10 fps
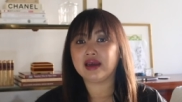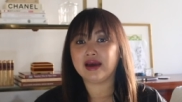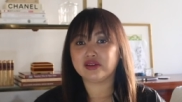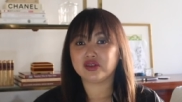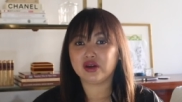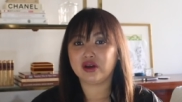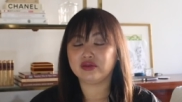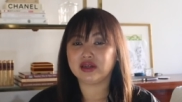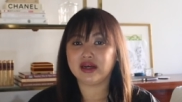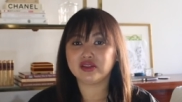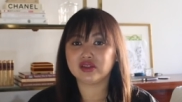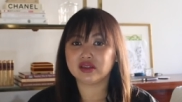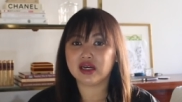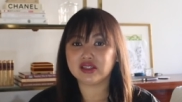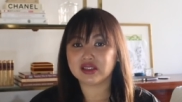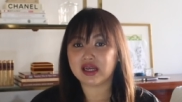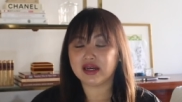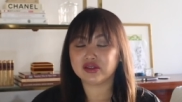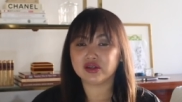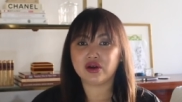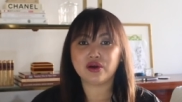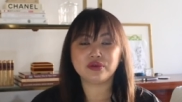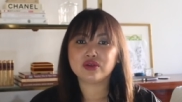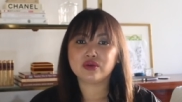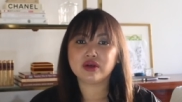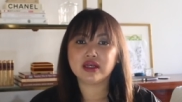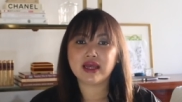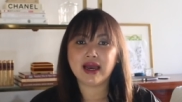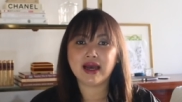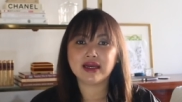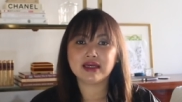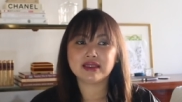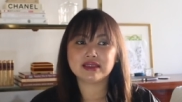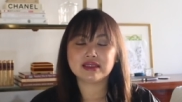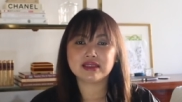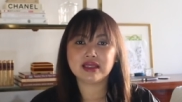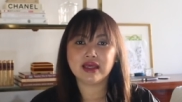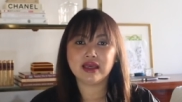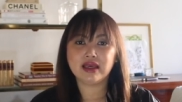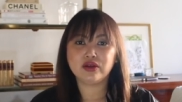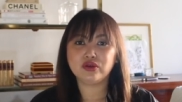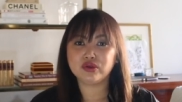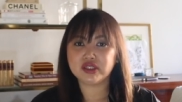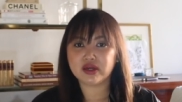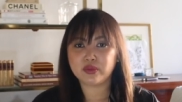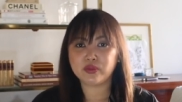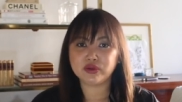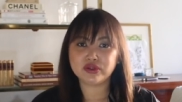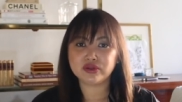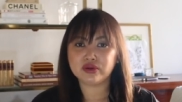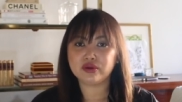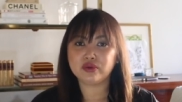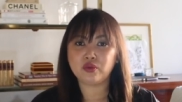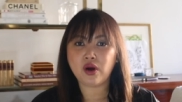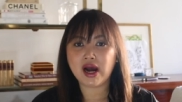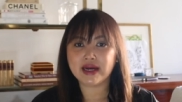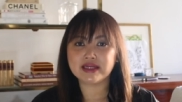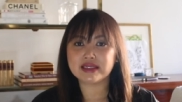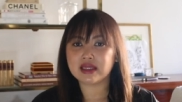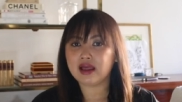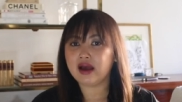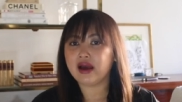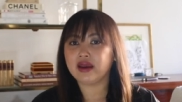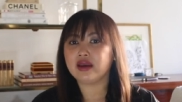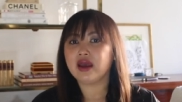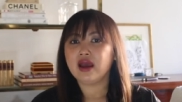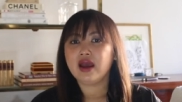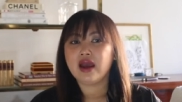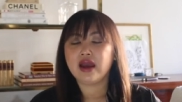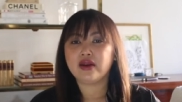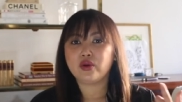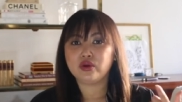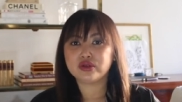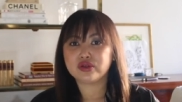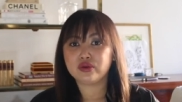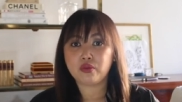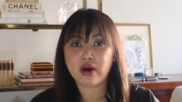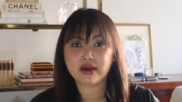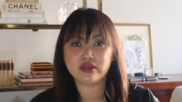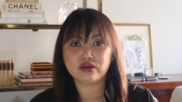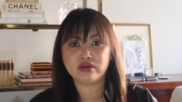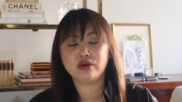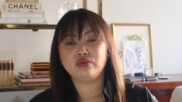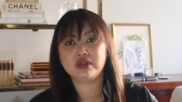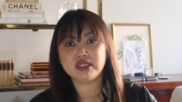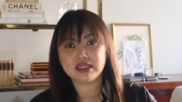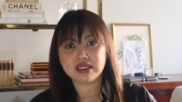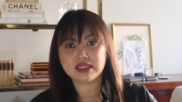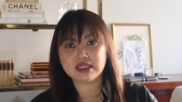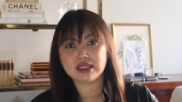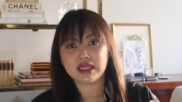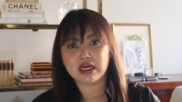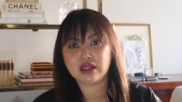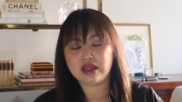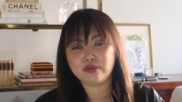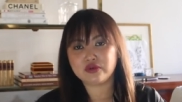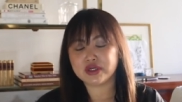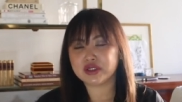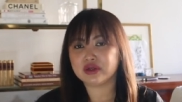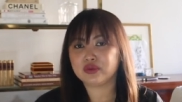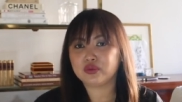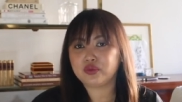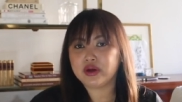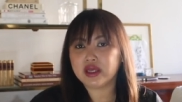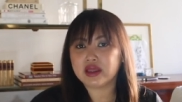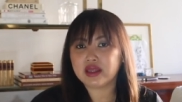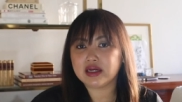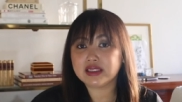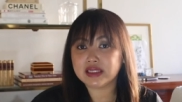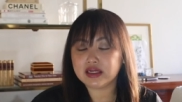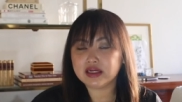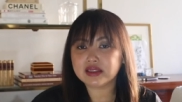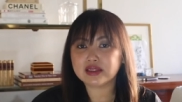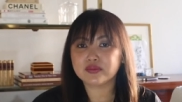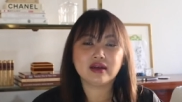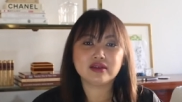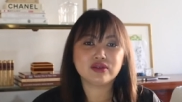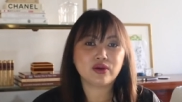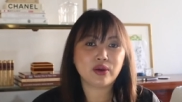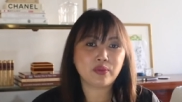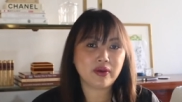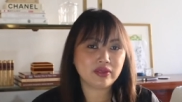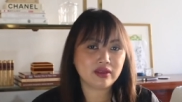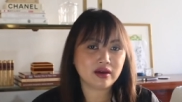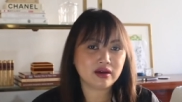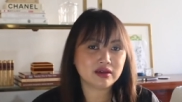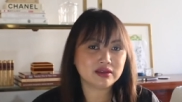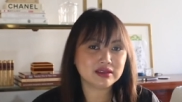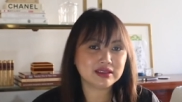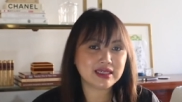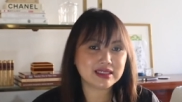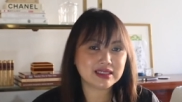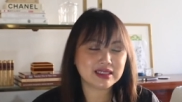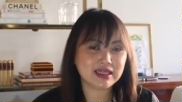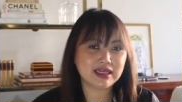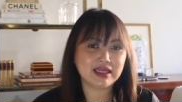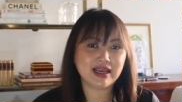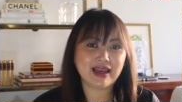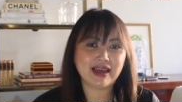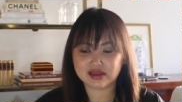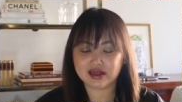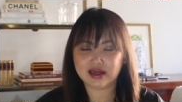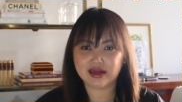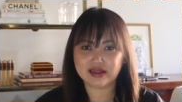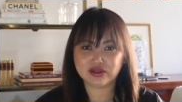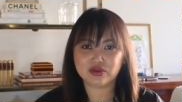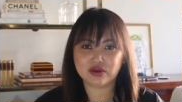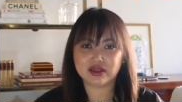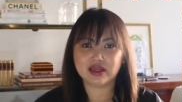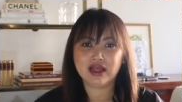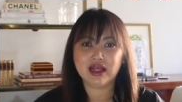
had to go. I, ju I just had to go. So it has the Yohji Yamamoto, Y's line, and also the Y3, which is the collaboration with Adidas. So I went there yesterday and, and I scored.